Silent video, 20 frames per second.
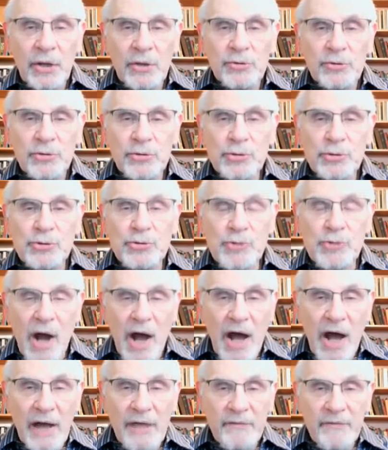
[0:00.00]
to
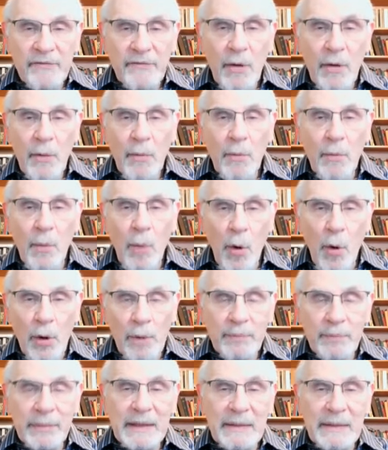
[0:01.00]
drive
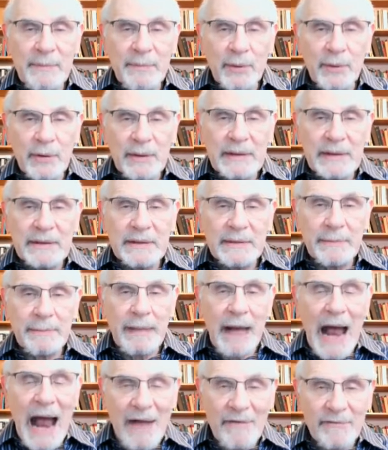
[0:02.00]
more people into
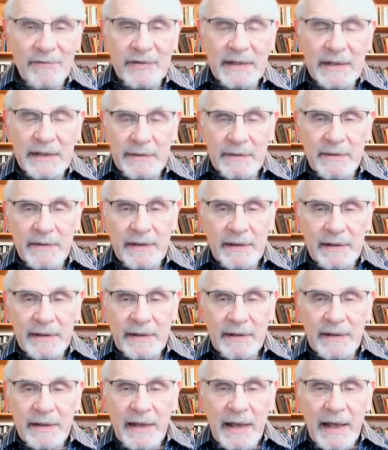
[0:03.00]
poverty
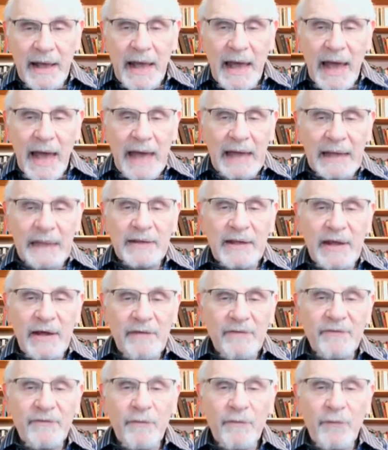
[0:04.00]
and
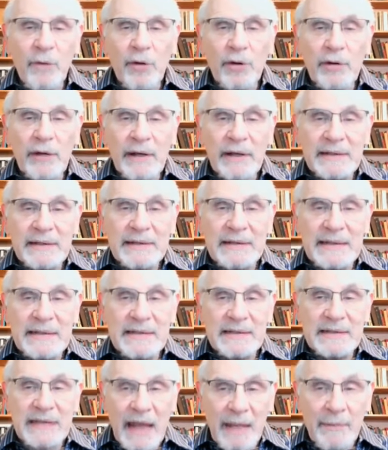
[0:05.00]
therefore
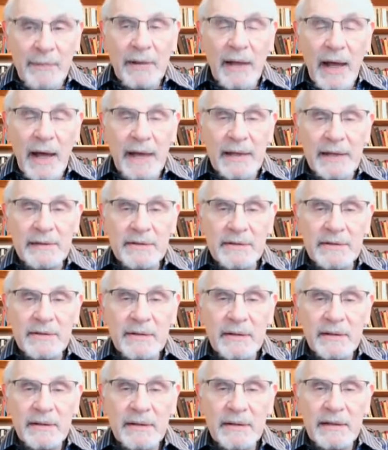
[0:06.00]
destabilize
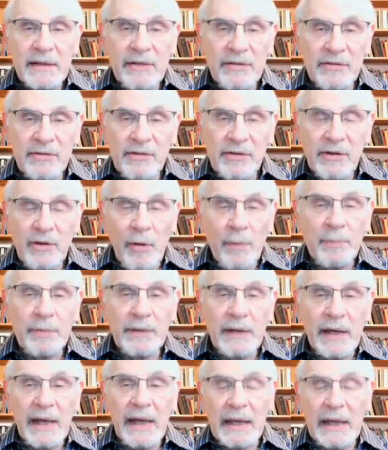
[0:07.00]

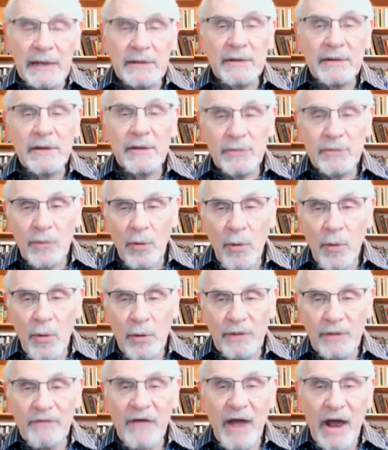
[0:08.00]
Ethiopia and the
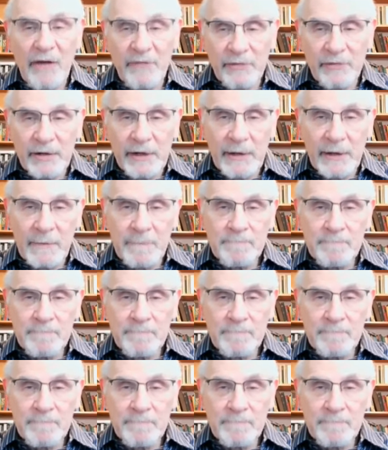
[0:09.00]
Horn of Africa.